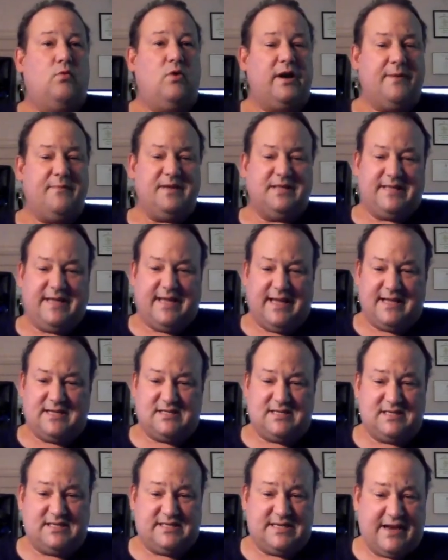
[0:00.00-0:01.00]
working with
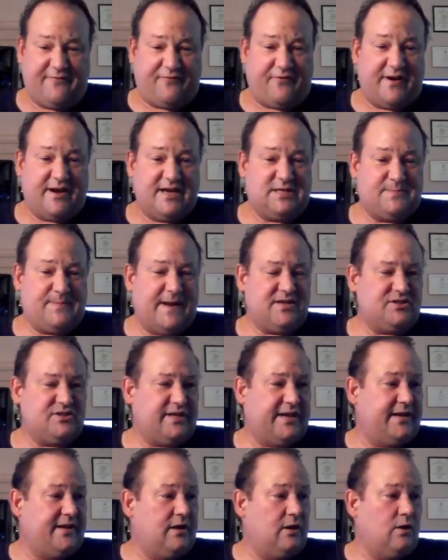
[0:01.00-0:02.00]
kids is different,
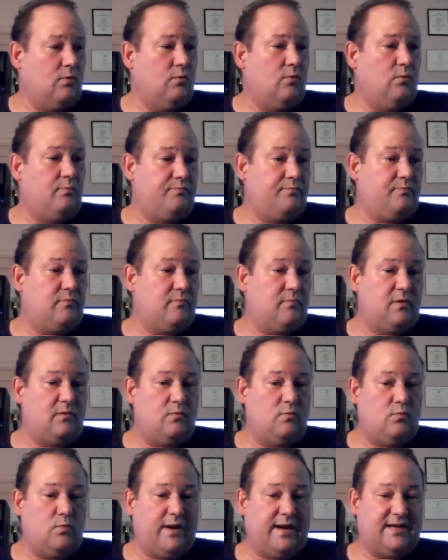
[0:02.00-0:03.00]
especially,
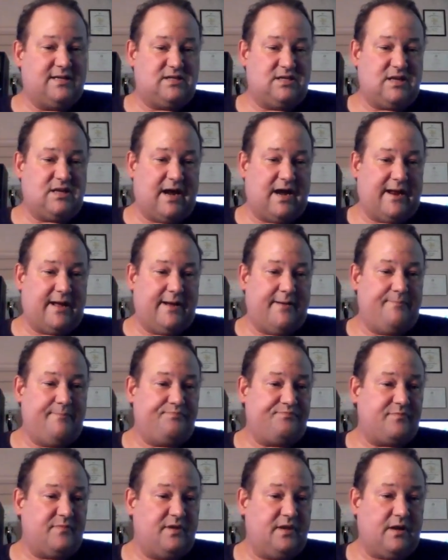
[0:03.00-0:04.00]
when it's
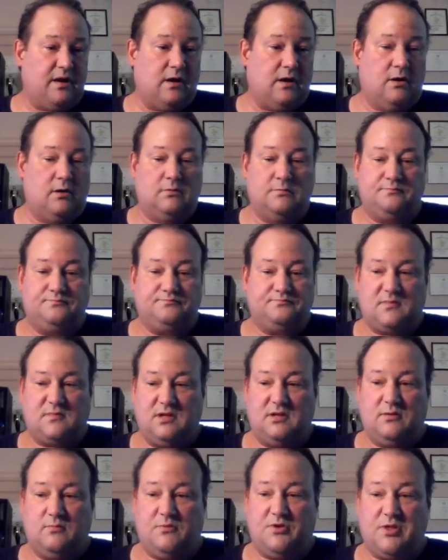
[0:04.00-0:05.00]
not
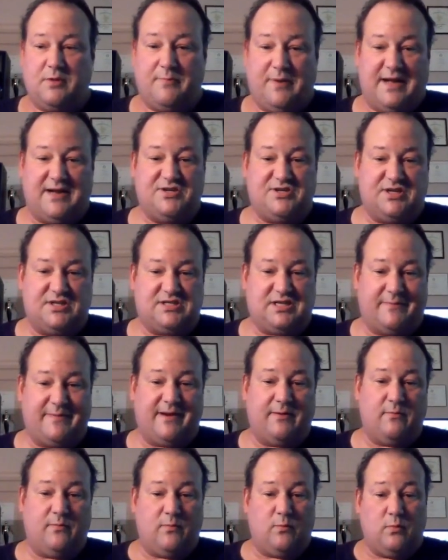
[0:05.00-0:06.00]
when the budgets, I
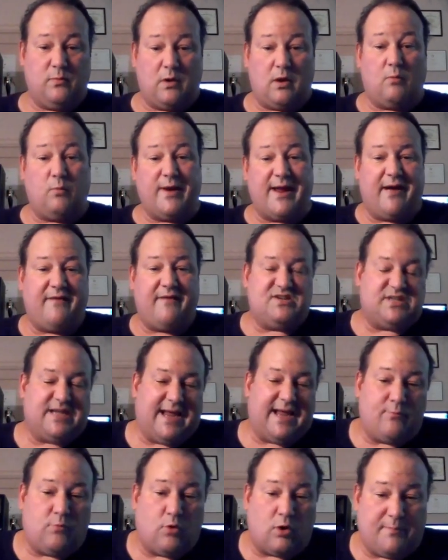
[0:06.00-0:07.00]
mean, we
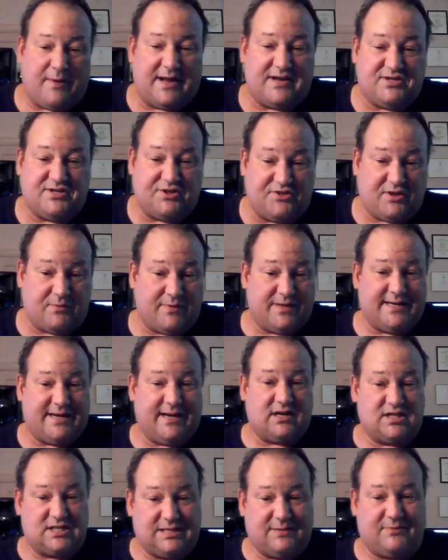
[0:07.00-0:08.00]
obviously had more budget than we
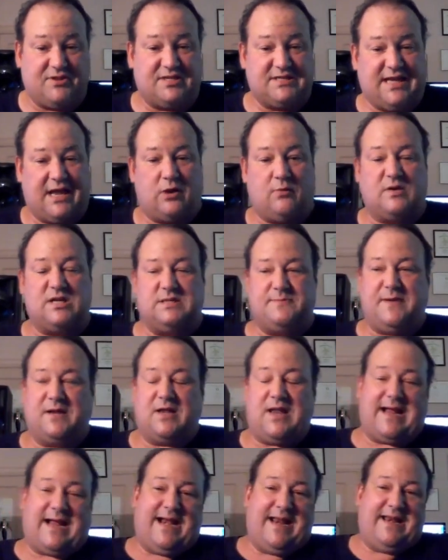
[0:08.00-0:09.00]
did on some of these other ones,
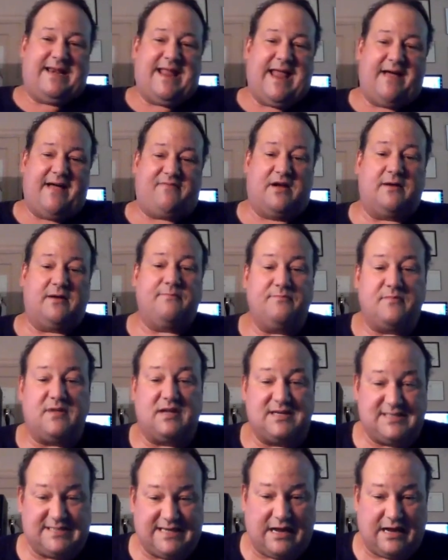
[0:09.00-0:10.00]
but I didn't have
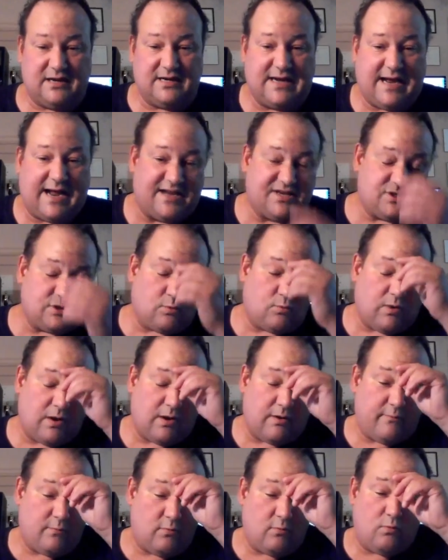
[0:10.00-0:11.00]
a sound guy. So
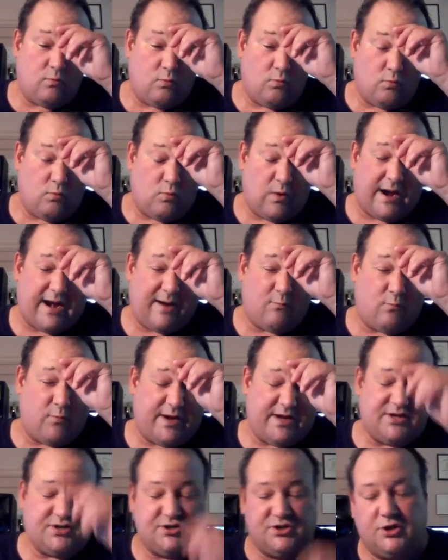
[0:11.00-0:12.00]
what
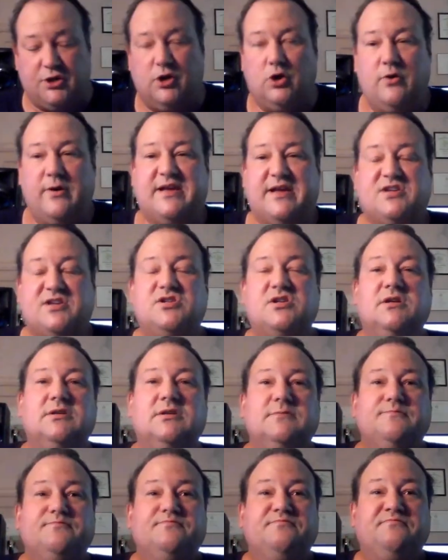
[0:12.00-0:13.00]
we do is